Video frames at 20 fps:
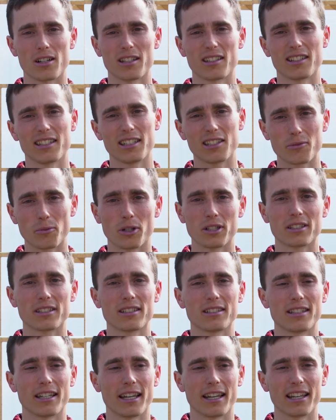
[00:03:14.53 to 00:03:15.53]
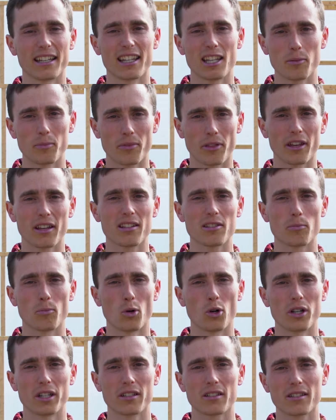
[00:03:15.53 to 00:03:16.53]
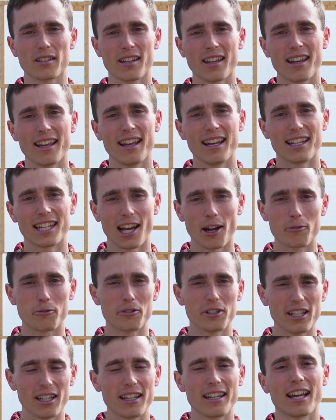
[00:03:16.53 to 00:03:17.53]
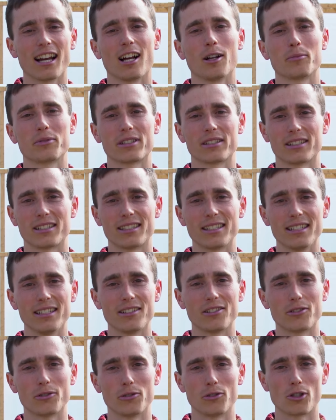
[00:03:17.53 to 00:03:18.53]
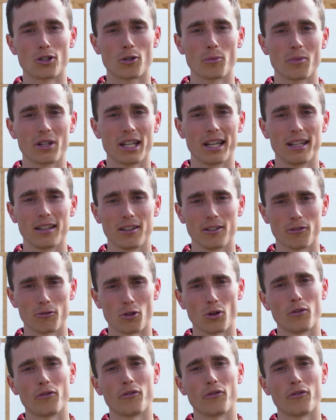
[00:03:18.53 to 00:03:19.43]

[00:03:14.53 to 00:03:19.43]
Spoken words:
at least once a day, keep things moist. That really helps the seeds to germinate and grow